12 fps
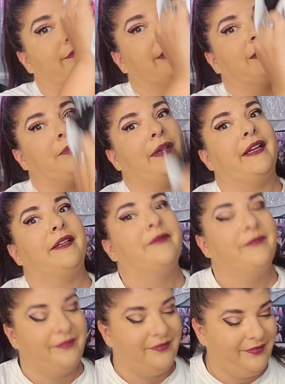It's a big
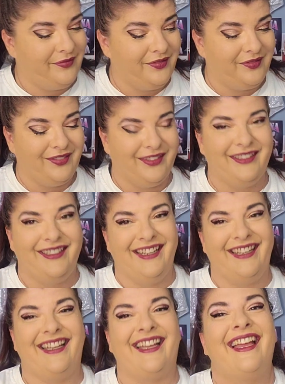one.
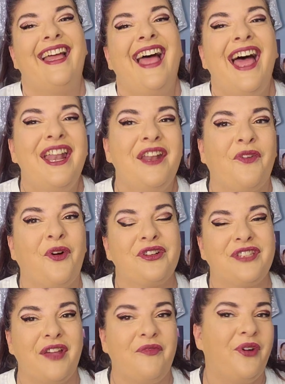And of
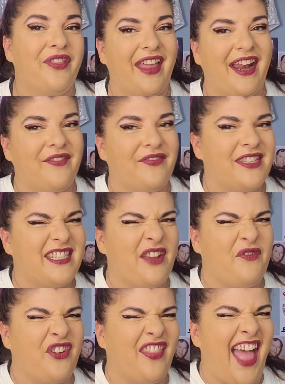course I have one that I have to
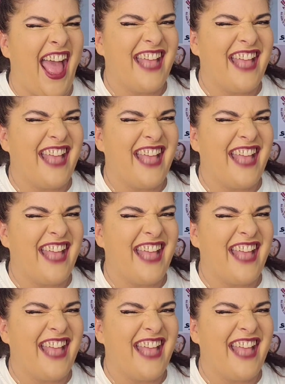save for